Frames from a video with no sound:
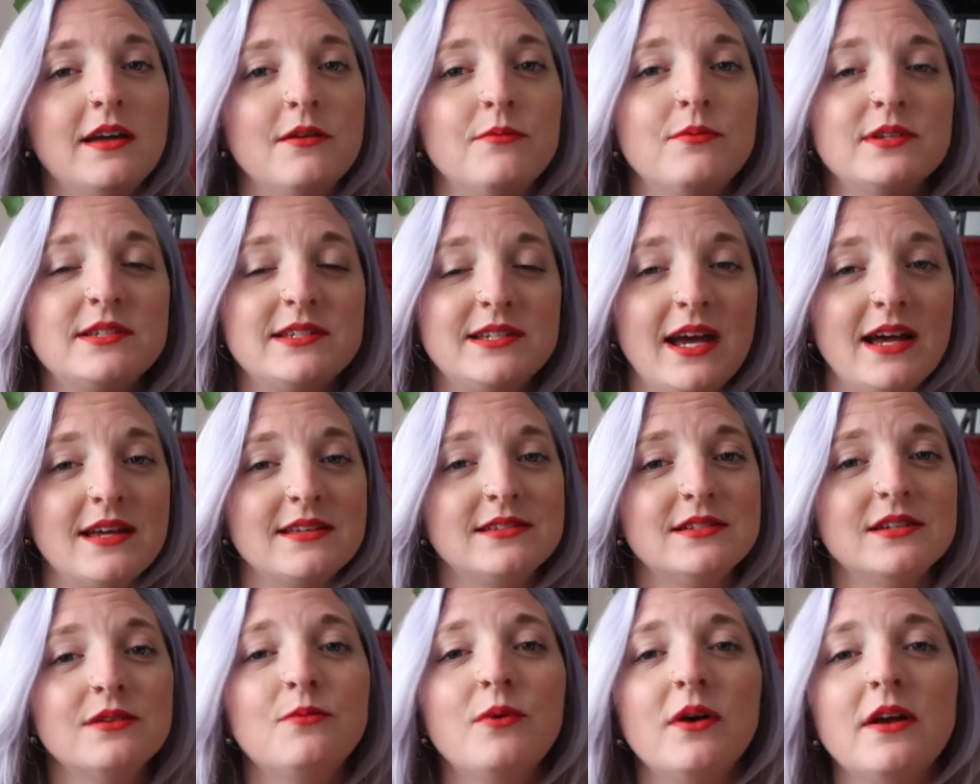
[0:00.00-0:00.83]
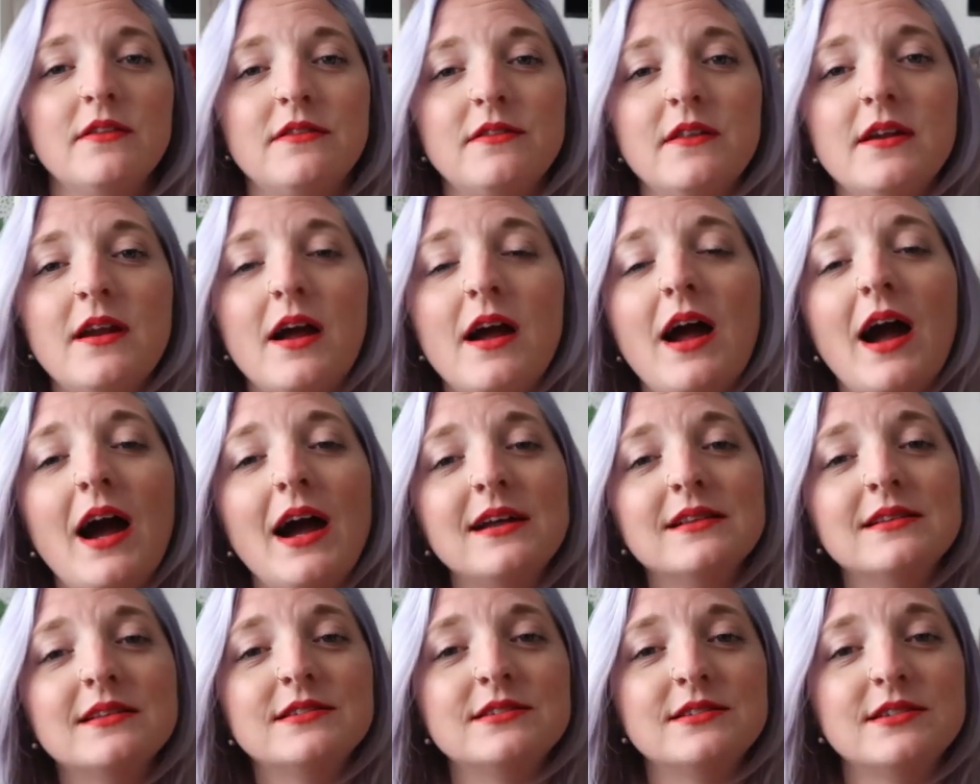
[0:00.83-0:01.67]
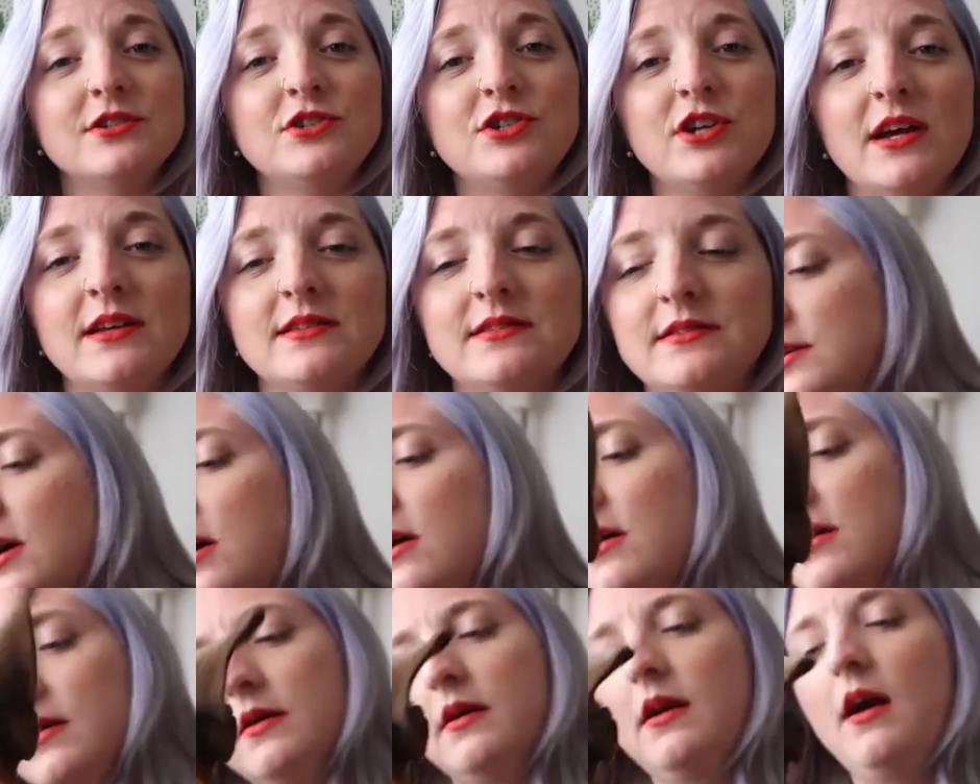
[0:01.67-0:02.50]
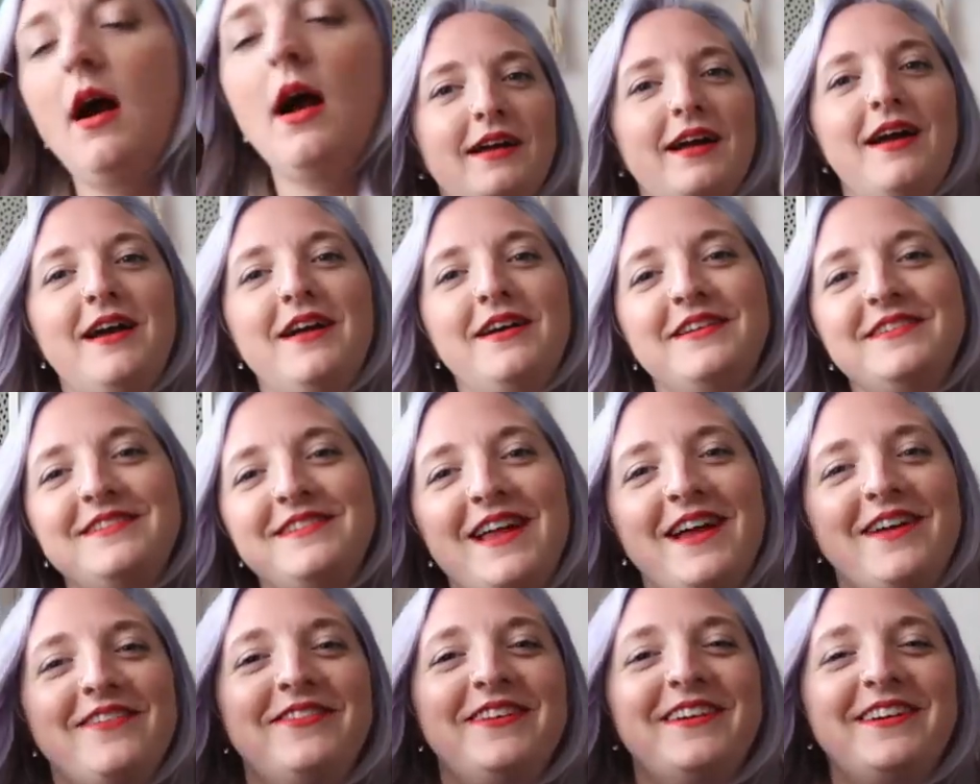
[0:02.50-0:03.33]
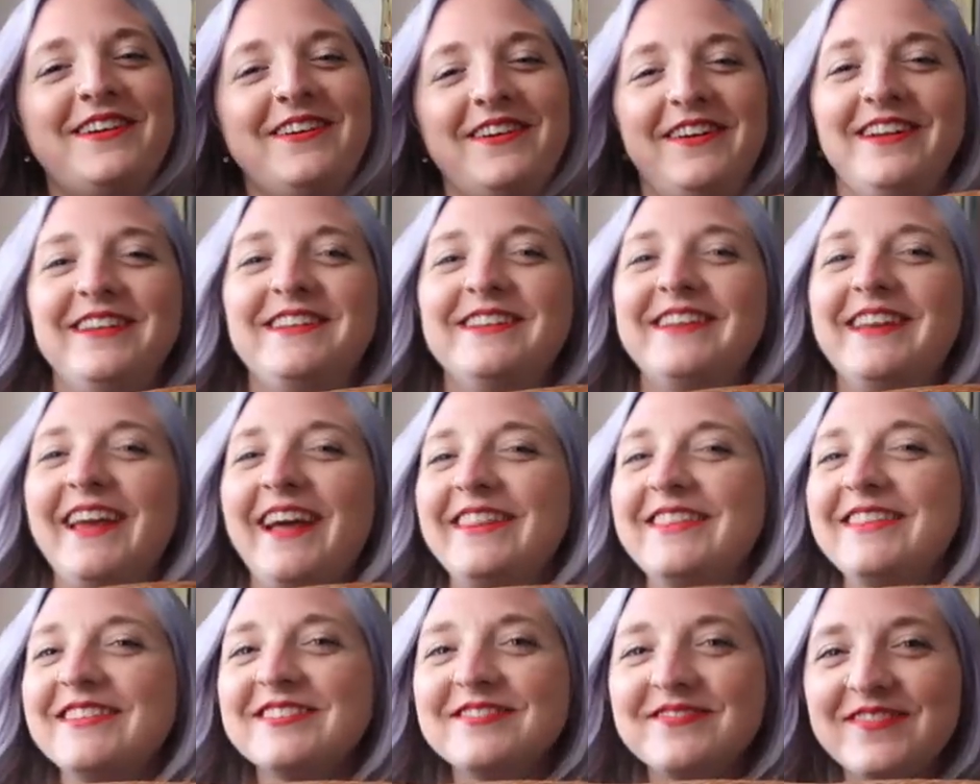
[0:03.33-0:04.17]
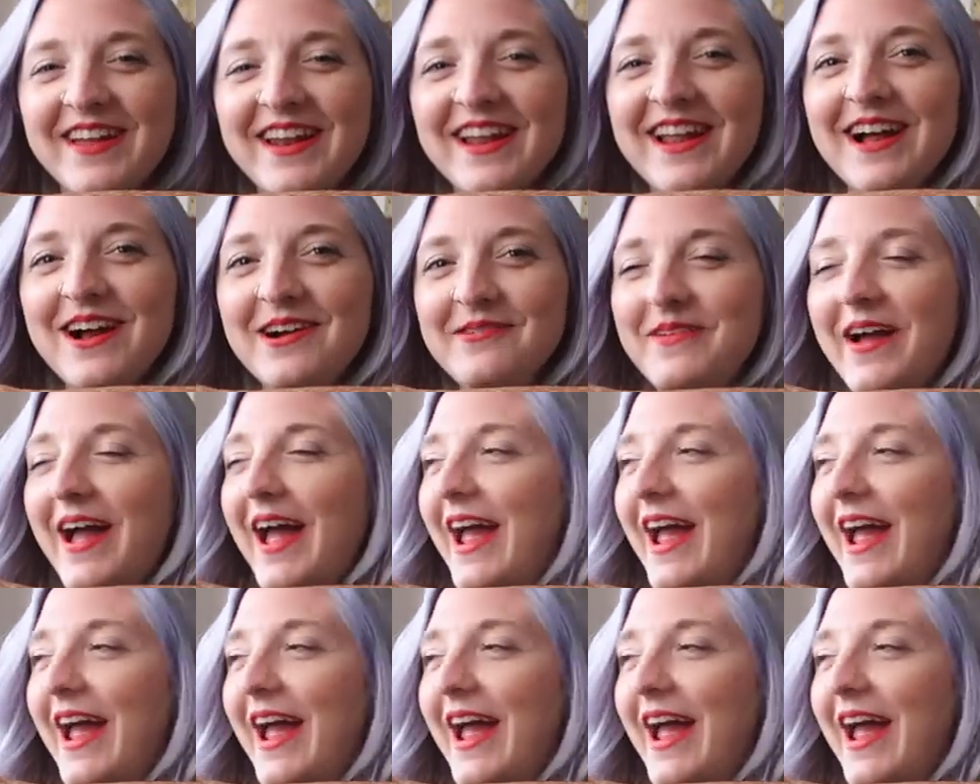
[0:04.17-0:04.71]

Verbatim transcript: it was tested with, then I highly suggest a hug. We're going to get this video